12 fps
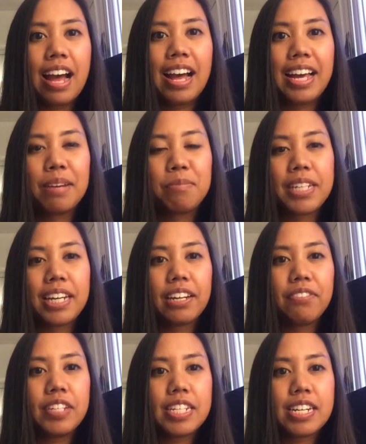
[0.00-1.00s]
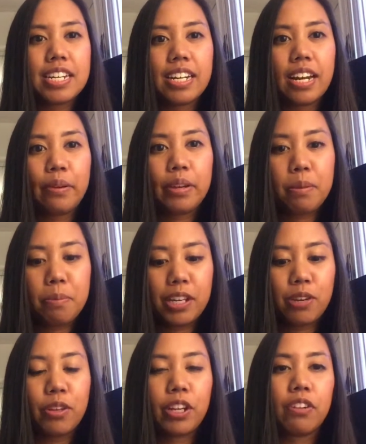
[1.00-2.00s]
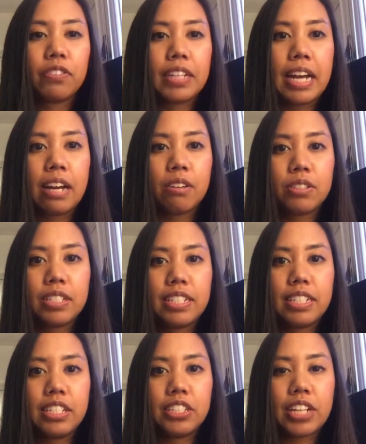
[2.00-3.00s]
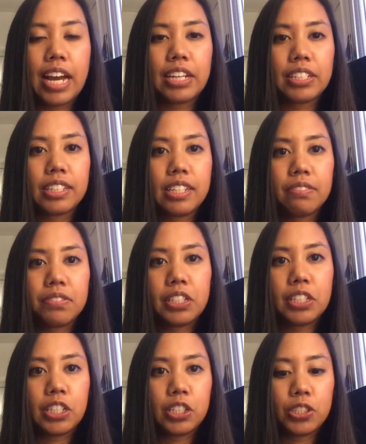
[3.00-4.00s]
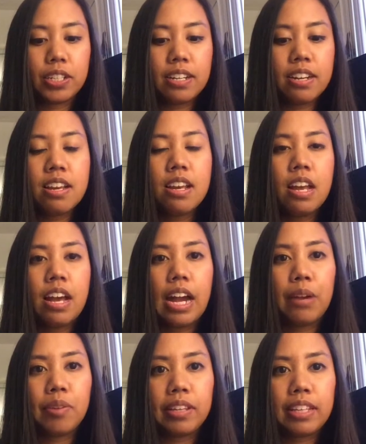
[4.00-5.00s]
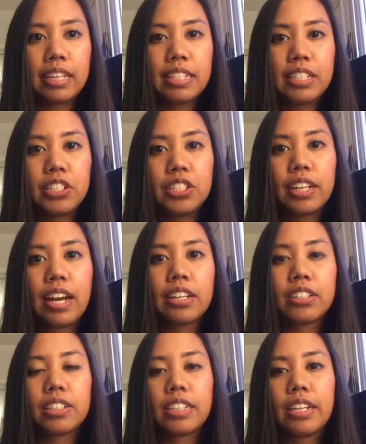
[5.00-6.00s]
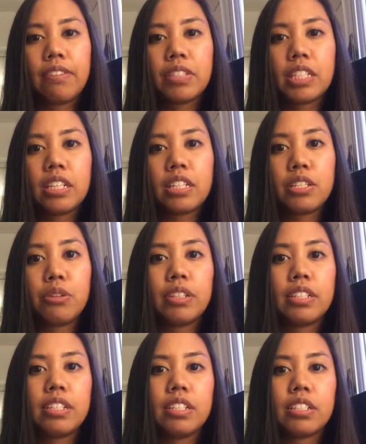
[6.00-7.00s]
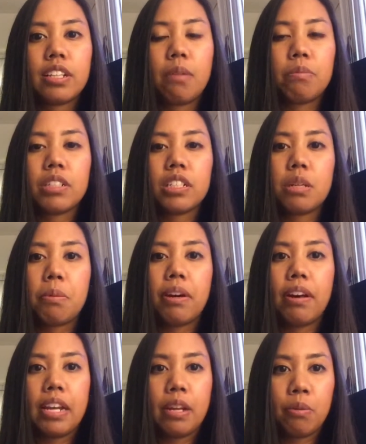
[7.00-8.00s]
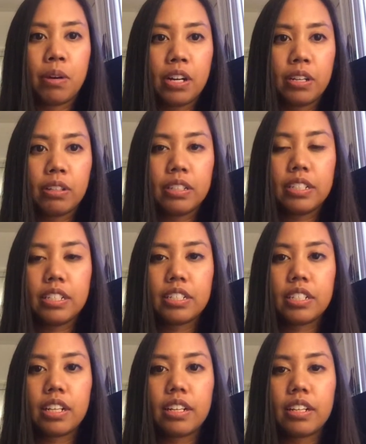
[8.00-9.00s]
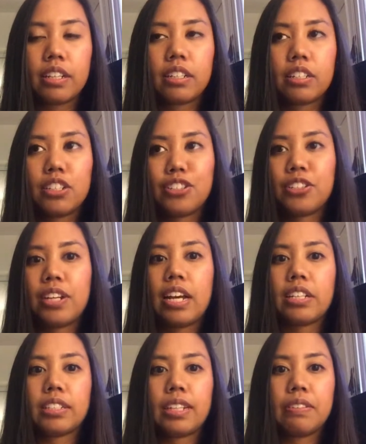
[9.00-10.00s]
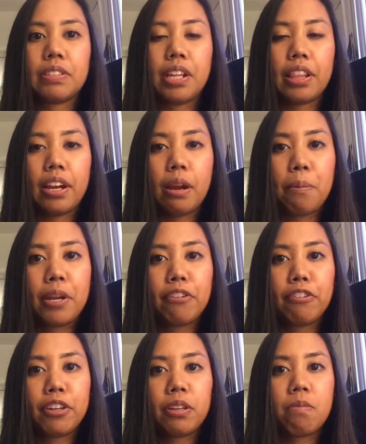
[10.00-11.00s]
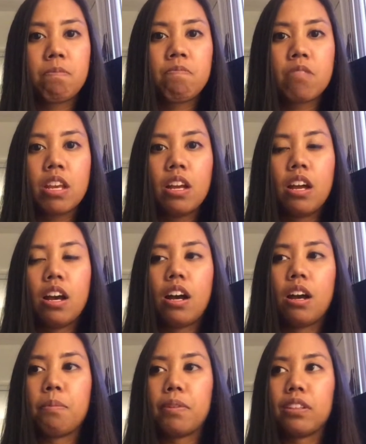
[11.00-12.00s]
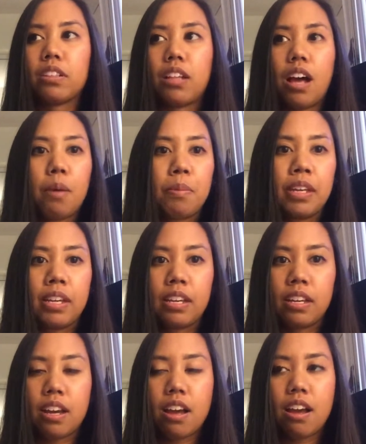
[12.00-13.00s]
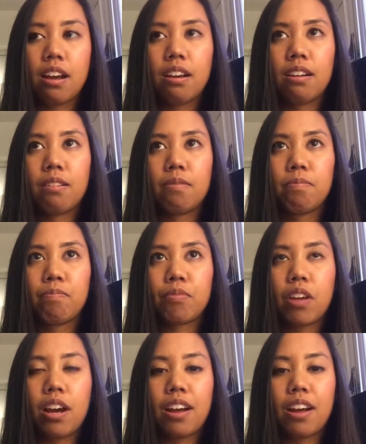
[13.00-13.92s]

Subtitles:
Hi, I'm Danica Federi, and I'm going to be going over how to teach adjectives to children. I really like teaching adjectives because you could teach them just about anywhere. You can teach children adjectives in the therapy room, in the lobby, on